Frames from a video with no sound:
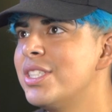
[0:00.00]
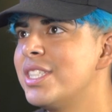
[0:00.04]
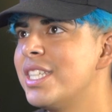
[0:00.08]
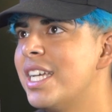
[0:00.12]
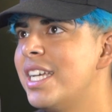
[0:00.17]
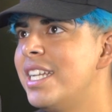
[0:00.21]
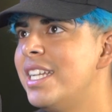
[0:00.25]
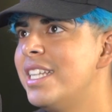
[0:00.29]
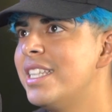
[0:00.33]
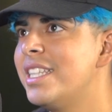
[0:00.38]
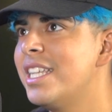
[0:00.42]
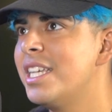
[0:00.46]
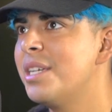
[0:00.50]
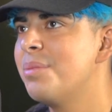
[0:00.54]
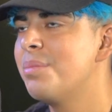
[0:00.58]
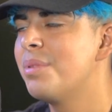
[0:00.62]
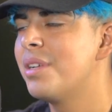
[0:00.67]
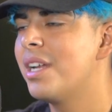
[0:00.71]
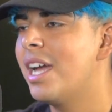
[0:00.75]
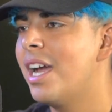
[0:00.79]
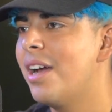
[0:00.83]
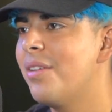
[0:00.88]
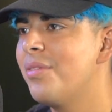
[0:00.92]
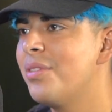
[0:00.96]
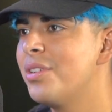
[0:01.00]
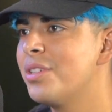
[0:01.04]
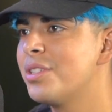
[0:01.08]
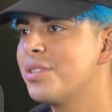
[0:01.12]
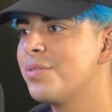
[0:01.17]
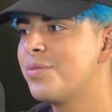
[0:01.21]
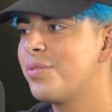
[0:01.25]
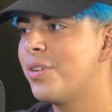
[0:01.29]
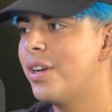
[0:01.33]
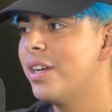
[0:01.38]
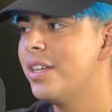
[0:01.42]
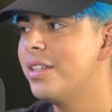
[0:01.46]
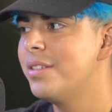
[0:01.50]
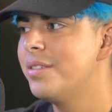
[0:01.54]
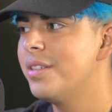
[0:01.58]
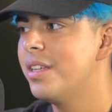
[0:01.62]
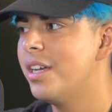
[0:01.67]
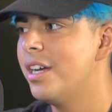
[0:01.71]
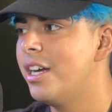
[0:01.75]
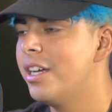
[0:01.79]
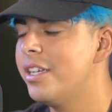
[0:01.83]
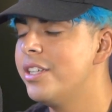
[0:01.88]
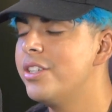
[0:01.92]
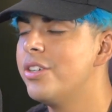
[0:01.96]
say anything, but I have this friend.
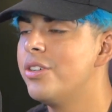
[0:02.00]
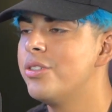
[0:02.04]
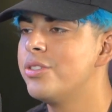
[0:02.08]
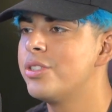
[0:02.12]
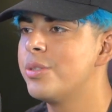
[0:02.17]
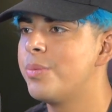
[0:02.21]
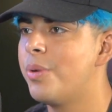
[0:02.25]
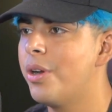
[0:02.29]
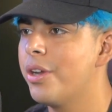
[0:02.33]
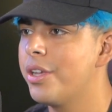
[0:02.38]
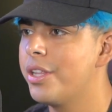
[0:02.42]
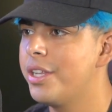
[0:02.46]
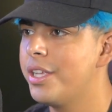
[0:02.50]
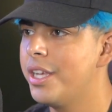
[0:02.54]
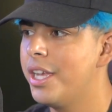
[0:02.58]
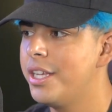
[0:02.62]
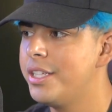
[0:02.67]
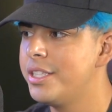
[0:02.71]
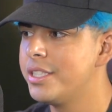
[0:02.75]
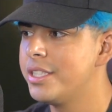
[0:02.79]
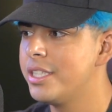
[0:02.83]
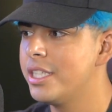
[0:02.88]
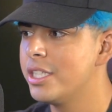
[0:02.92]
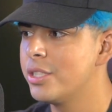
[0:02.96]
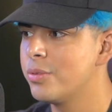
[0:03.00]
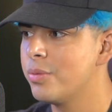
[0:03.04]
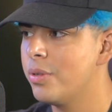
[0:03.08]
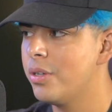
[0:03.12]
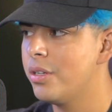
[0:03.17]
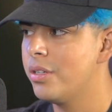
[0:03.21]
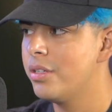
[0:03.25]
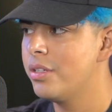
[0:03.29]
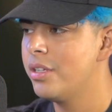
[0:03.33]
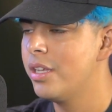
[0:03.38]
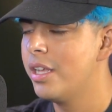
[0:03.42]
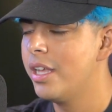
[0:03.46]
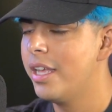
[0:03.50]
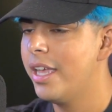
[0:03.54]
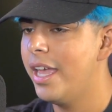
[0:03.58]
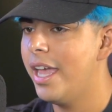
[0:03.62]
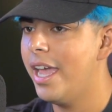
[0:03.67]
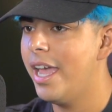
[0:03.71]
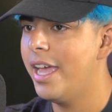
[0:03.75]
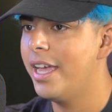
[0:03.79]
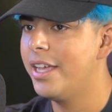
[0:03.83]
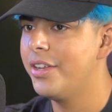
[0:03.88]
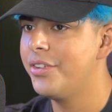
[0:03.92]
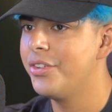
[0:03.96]
He owns a marketing agency as well,
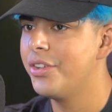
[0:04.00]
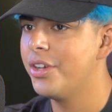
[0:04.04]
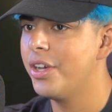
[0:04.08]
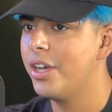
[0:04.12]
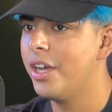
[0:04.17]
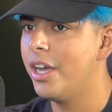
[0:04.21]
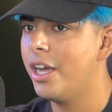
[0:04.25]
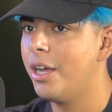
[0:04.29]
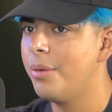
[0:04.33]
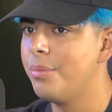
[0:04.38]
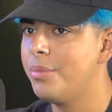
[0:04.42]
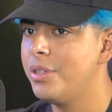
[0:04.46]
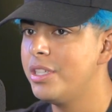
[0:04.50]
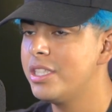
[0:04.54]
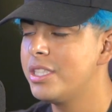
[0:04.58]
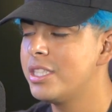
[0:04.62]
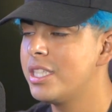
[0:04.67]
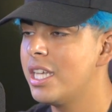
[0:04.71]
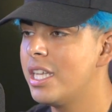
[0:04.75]
and someone